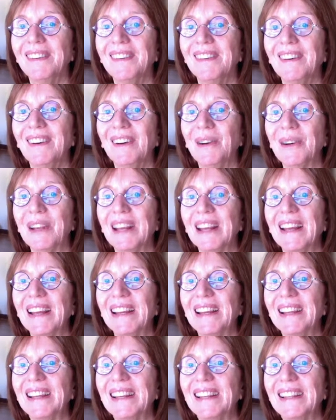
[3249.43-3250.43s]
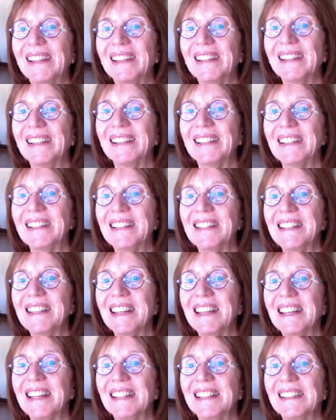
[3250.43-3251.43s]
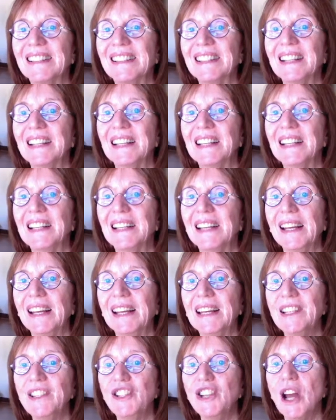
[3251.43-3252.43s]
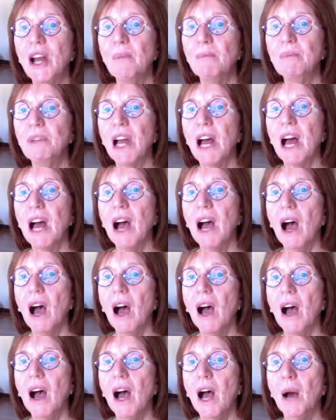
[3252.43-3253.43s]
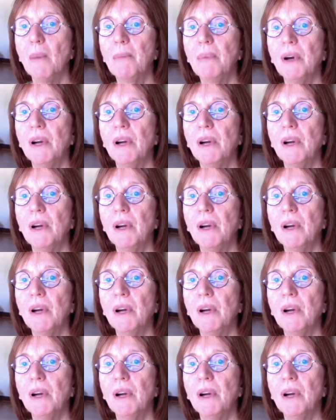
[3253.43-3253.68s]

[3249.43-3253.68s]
Okay, let's see. It jumped up.